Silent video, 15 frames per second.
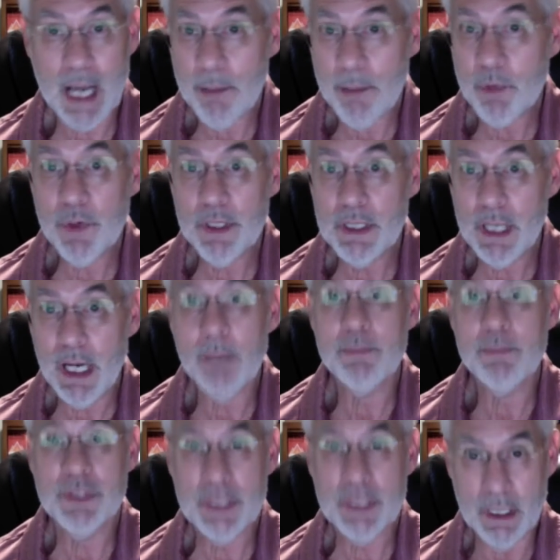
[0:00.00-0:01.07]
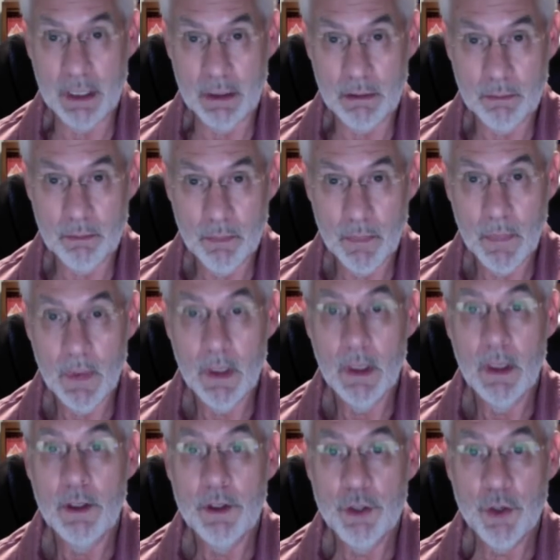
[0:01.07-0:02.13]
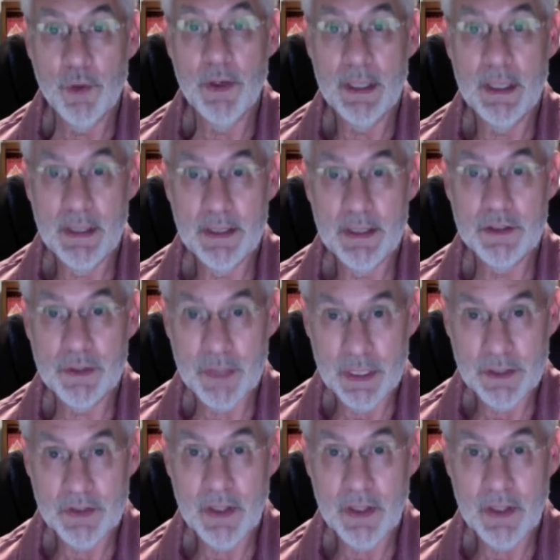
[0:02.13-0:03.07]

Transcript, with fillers: I'm going to upskill during this, this